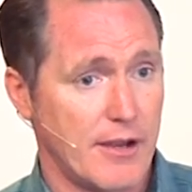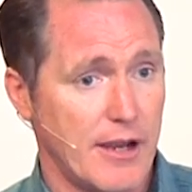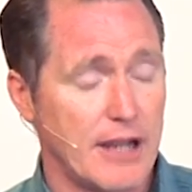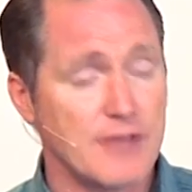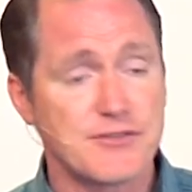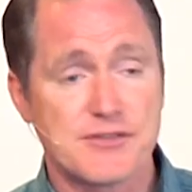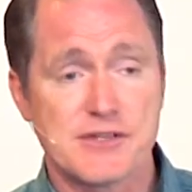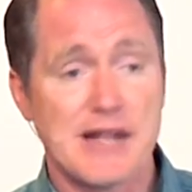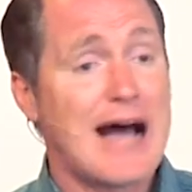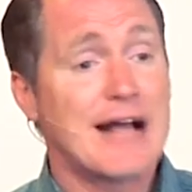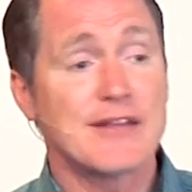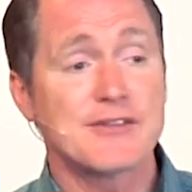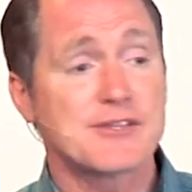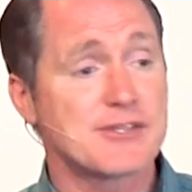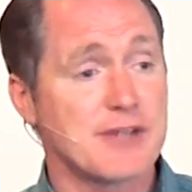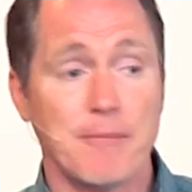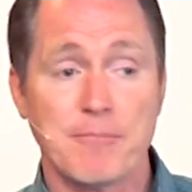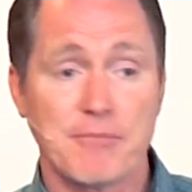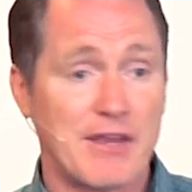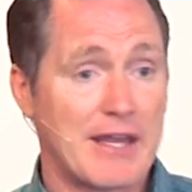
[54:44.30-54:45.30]
It's not
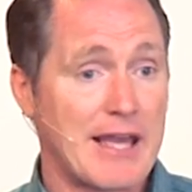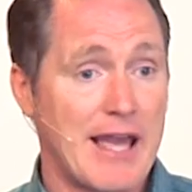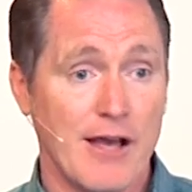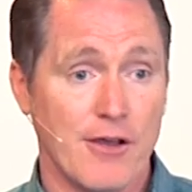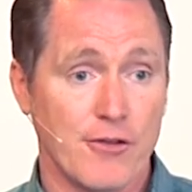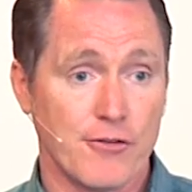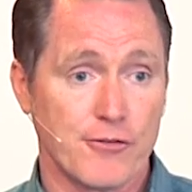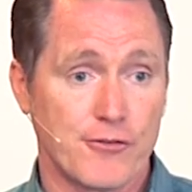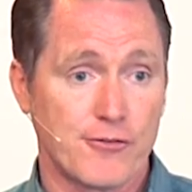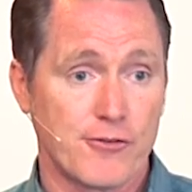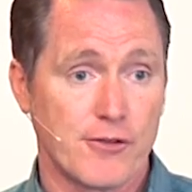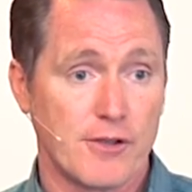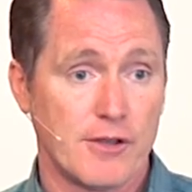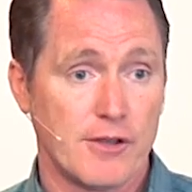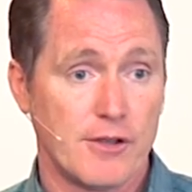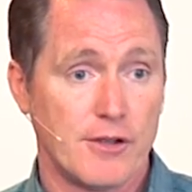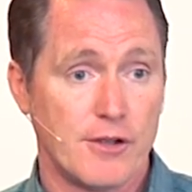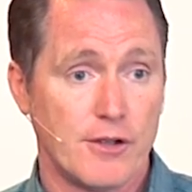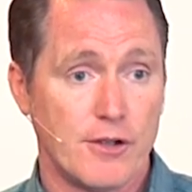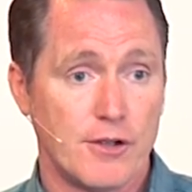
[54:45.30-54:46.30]
something else.
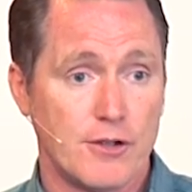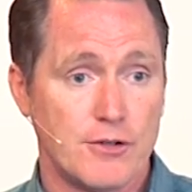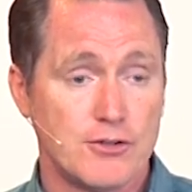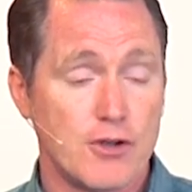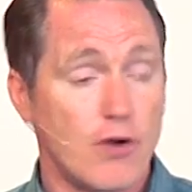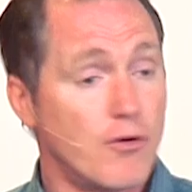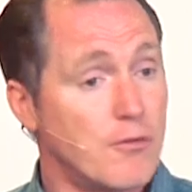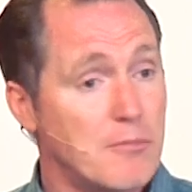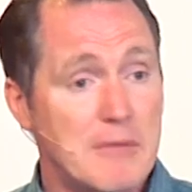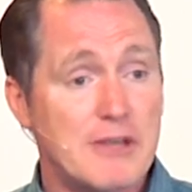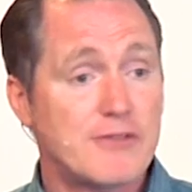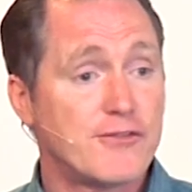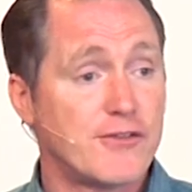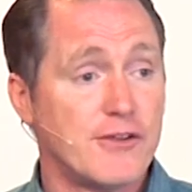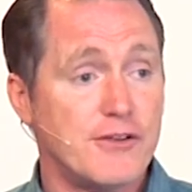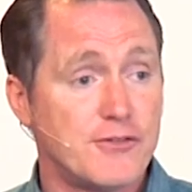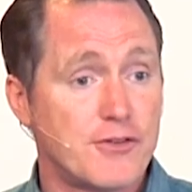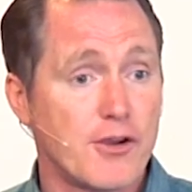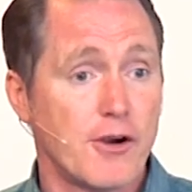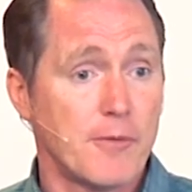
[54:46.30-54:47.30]
Don't
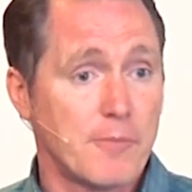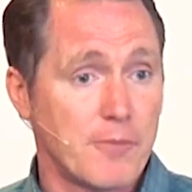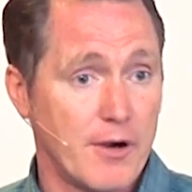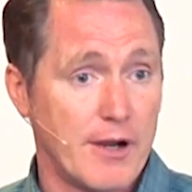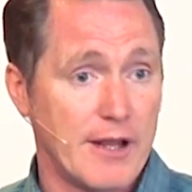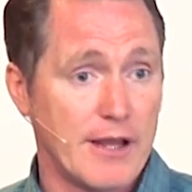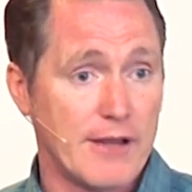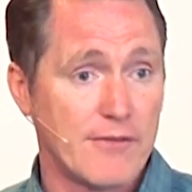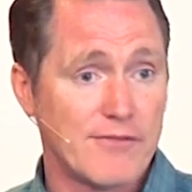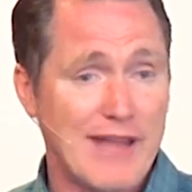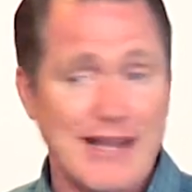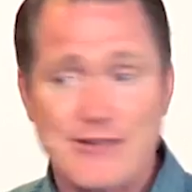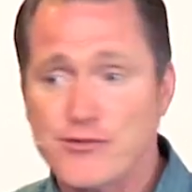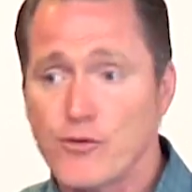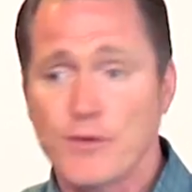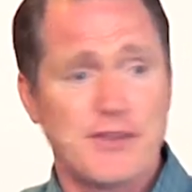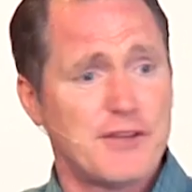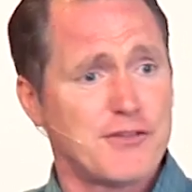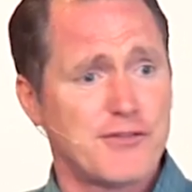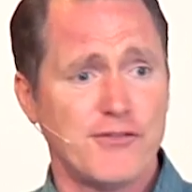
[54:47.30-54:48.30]
misinterpret it. That's
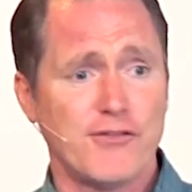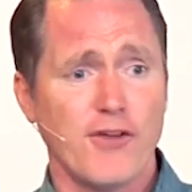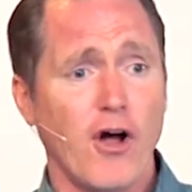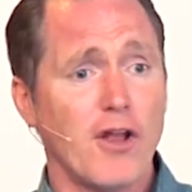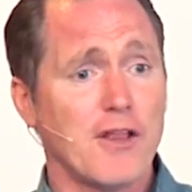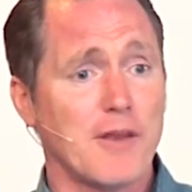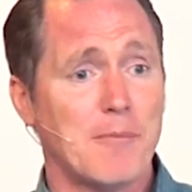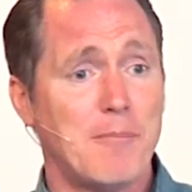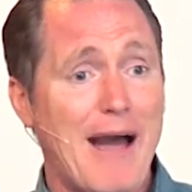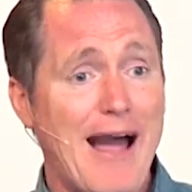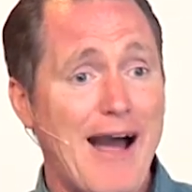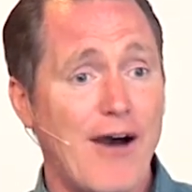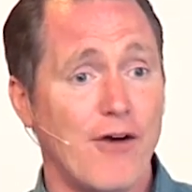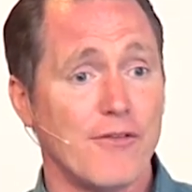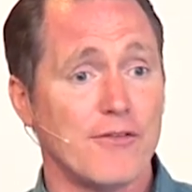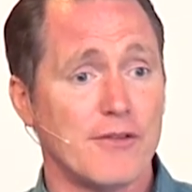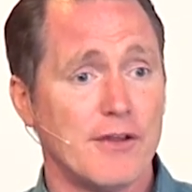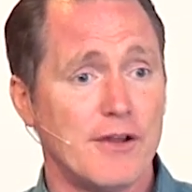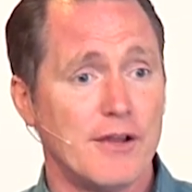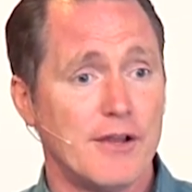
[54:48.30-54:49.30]
what this is all
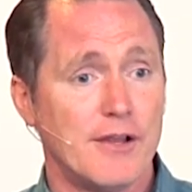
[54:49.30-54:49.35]
about.